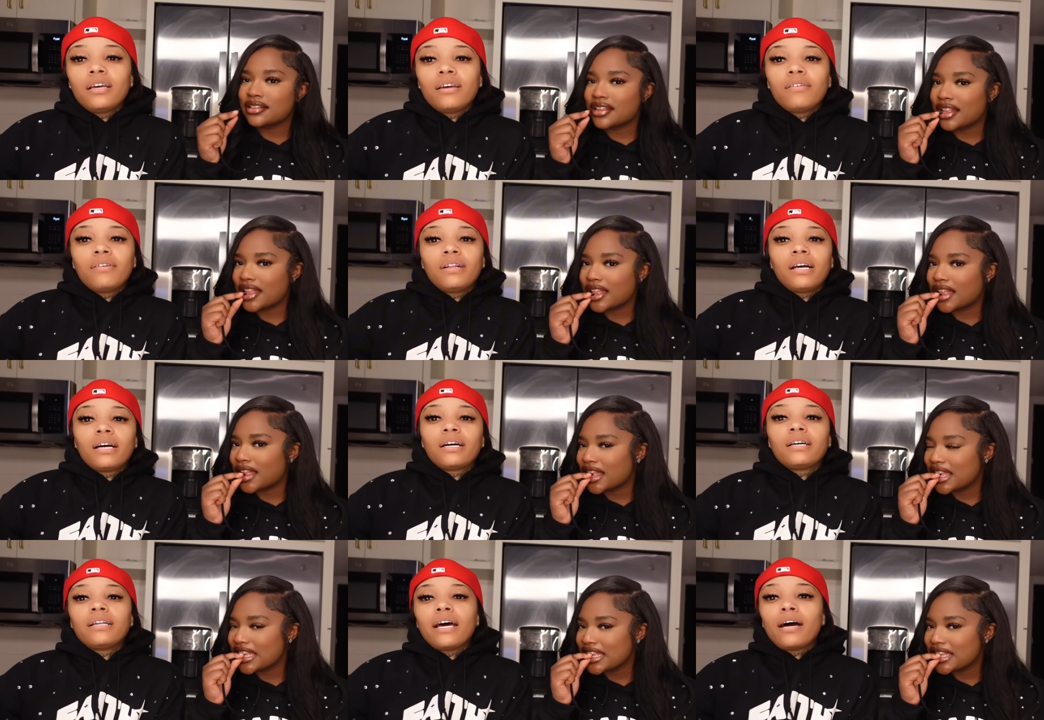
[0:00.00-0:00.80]
Speaker 1: give it
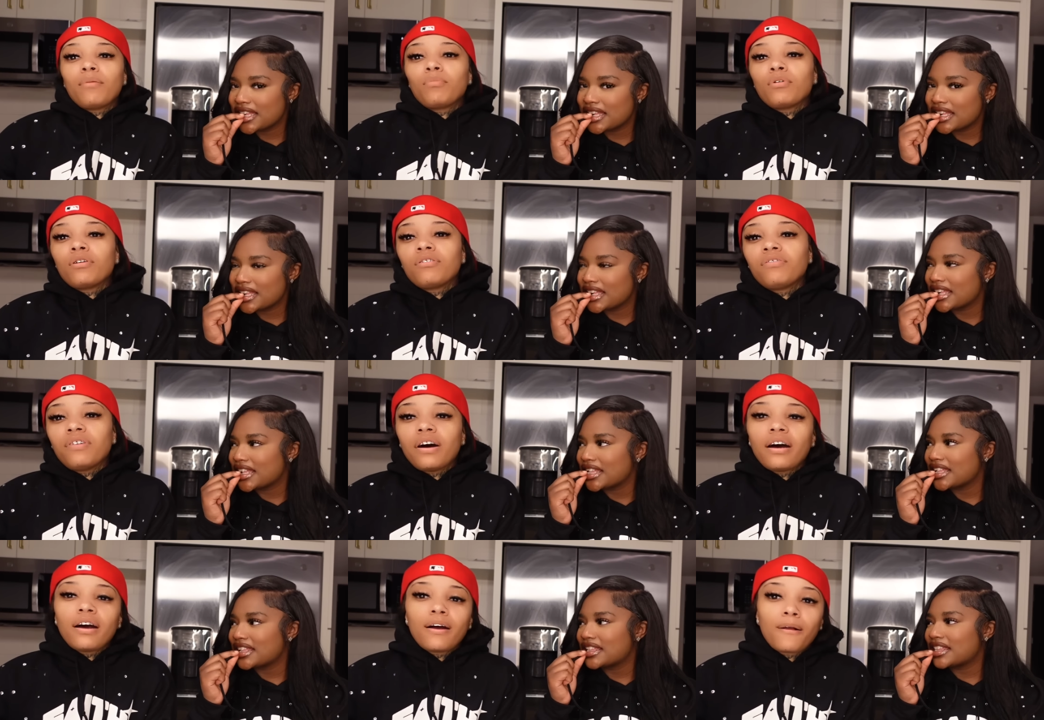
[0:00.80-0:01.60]
like a
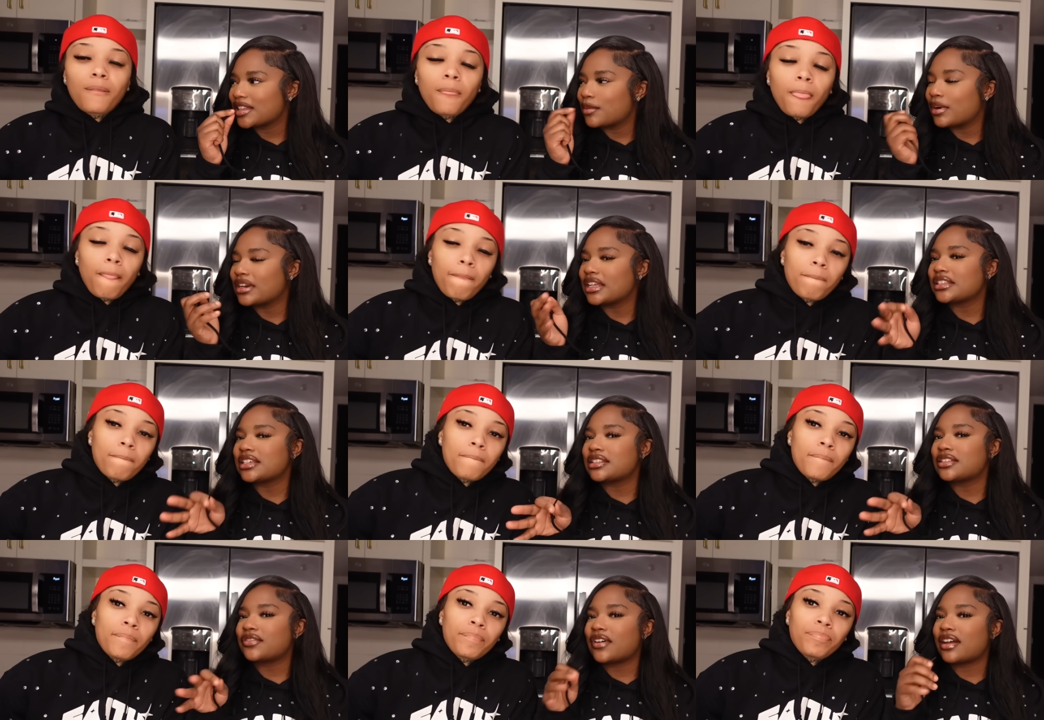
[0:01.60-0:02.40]
9.5.
Speaker 2: Why not
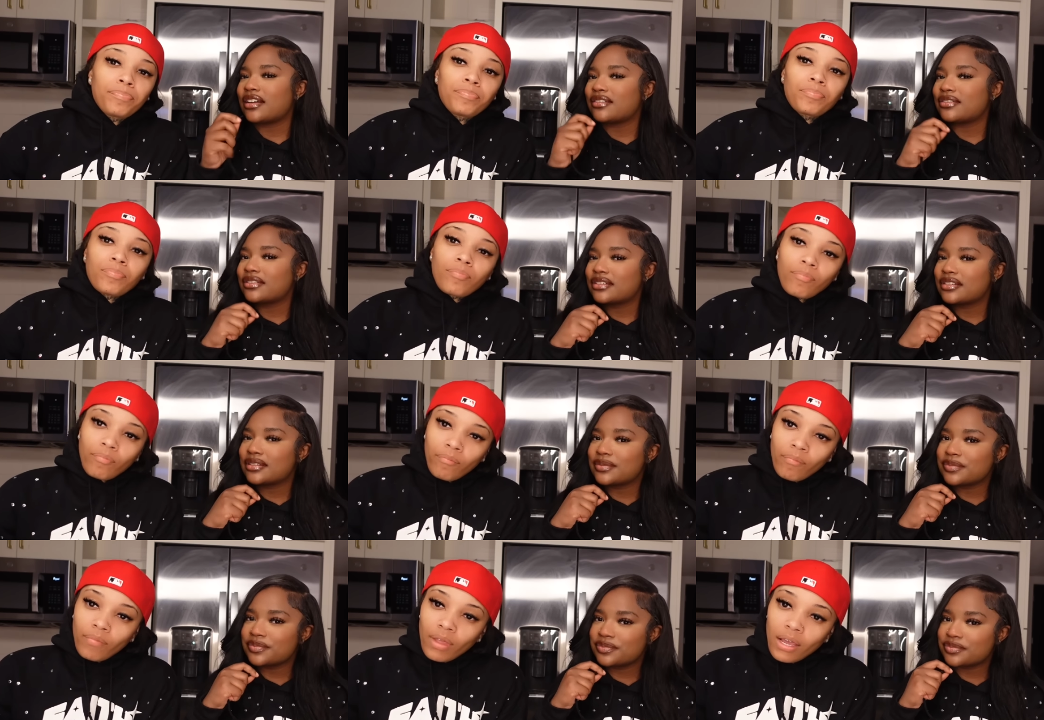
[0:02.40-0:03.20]
the other 5?
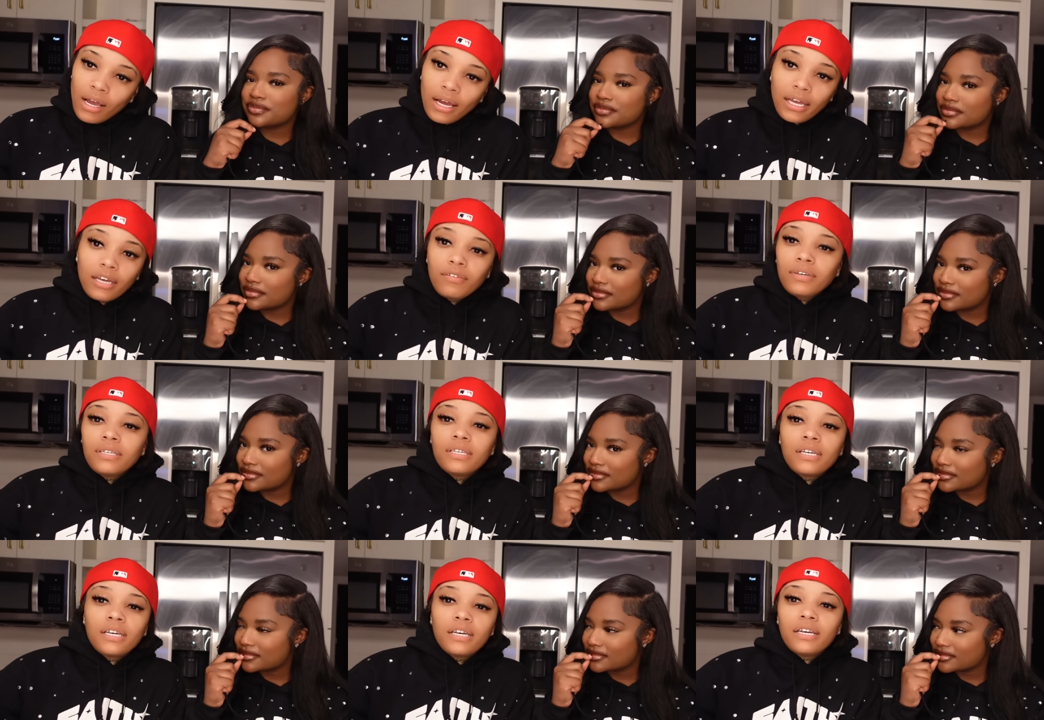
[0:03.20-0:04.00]
Speaker 1: I give it
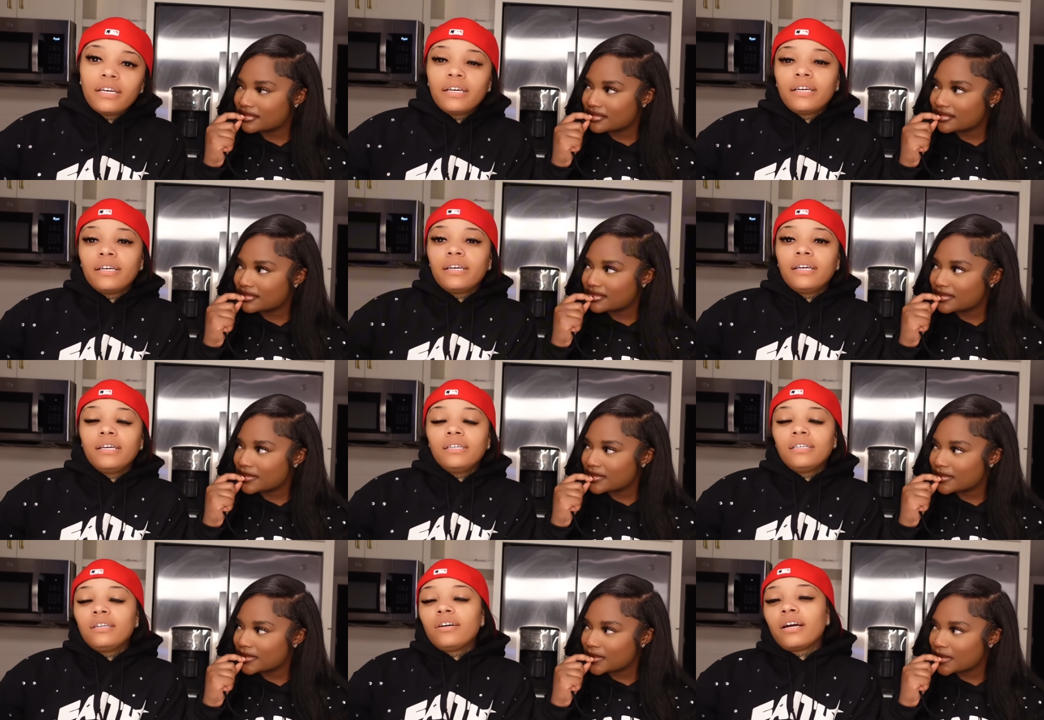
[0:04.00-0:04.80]
a 10.
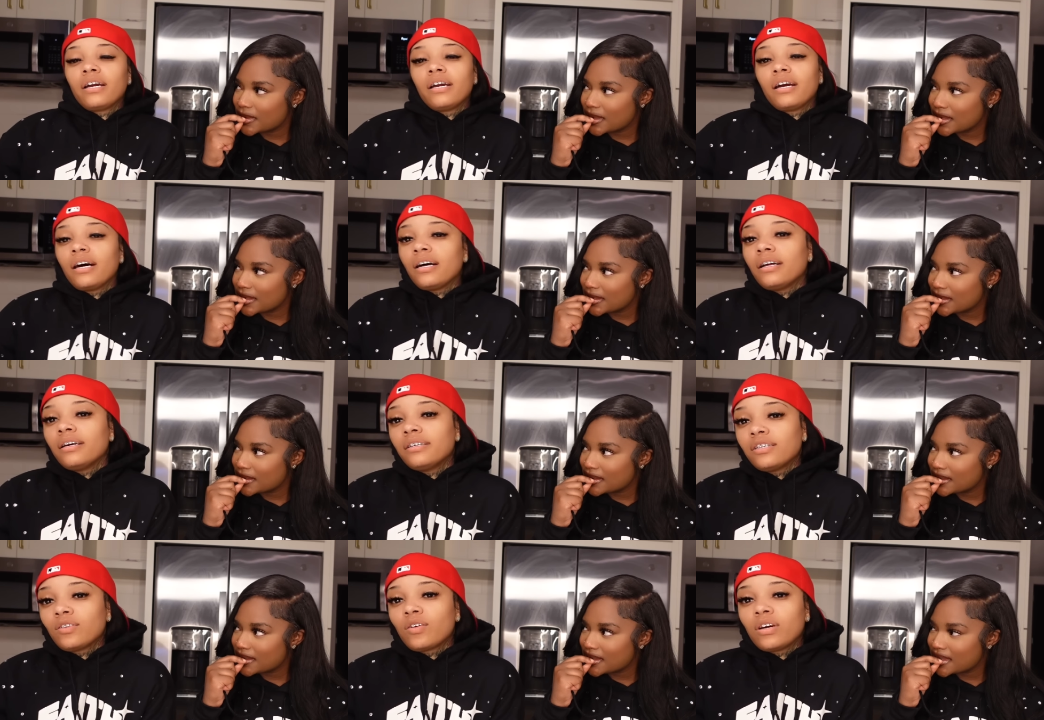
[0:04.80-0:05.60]
It's great. Uh,
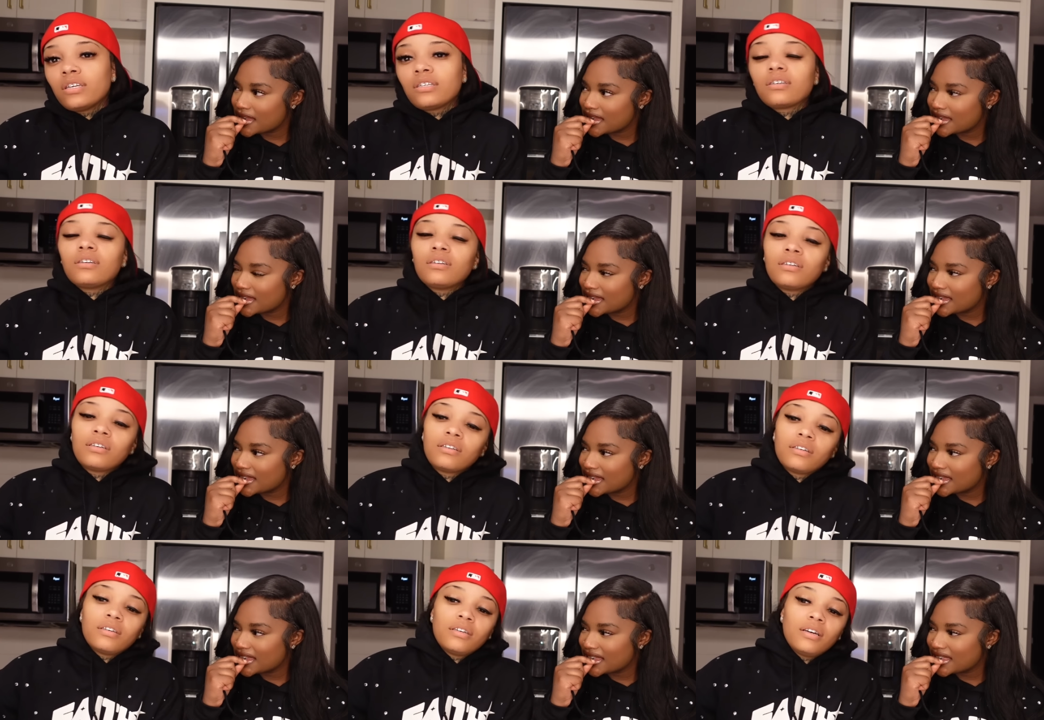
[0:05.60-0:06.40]
it's a great
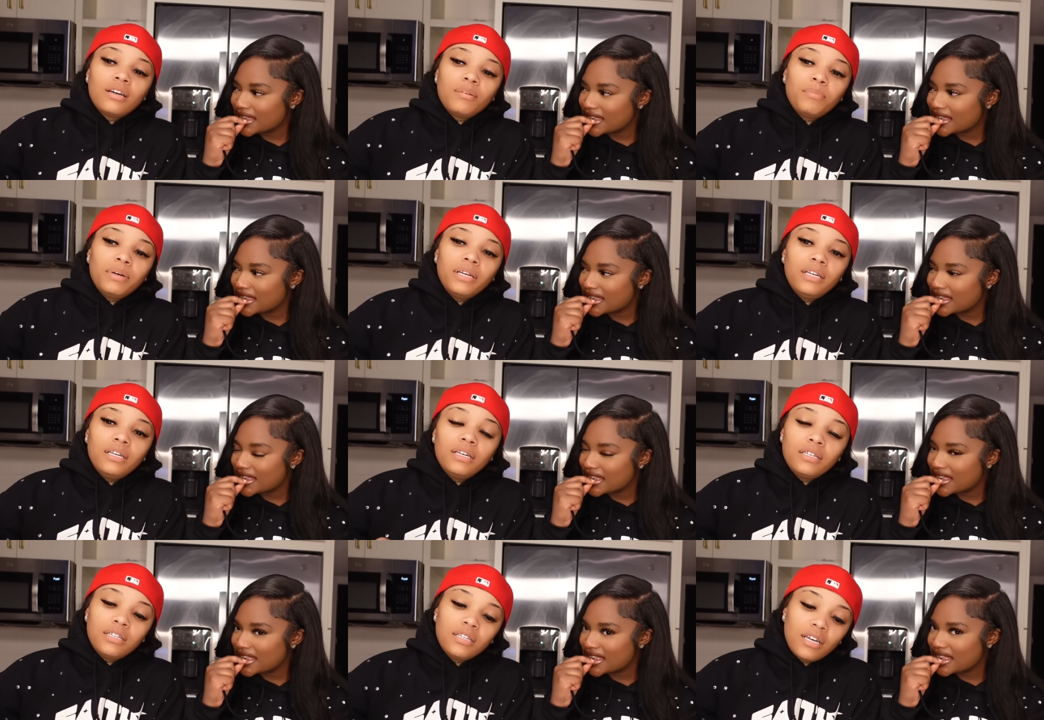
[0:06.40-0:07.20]
song. But
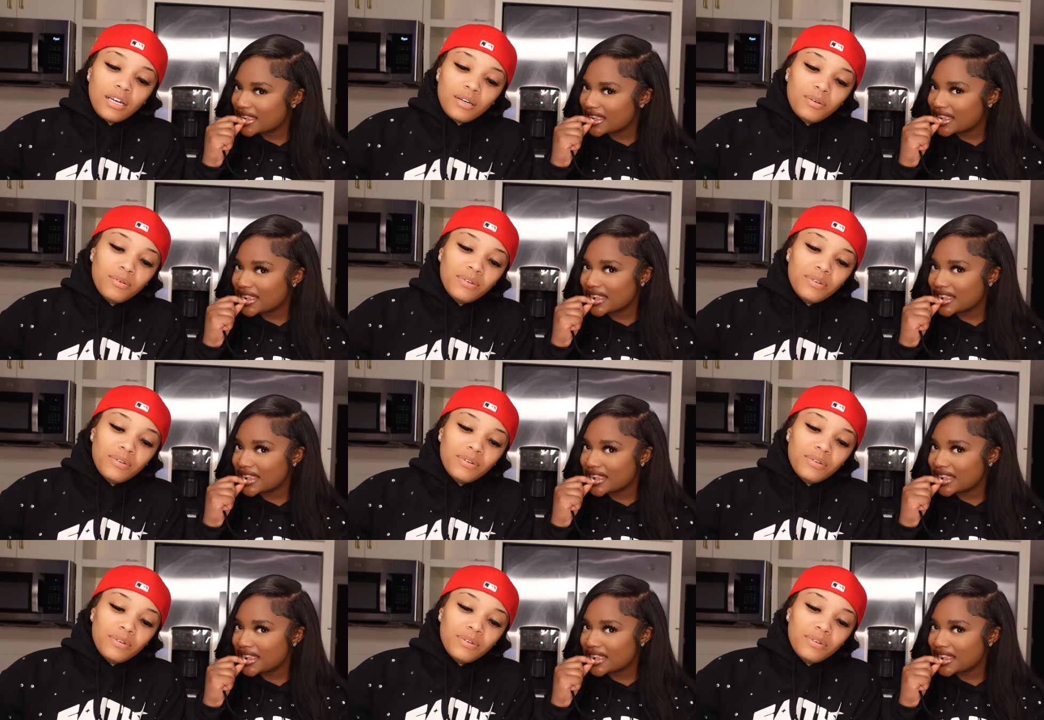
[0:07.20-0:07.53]
this second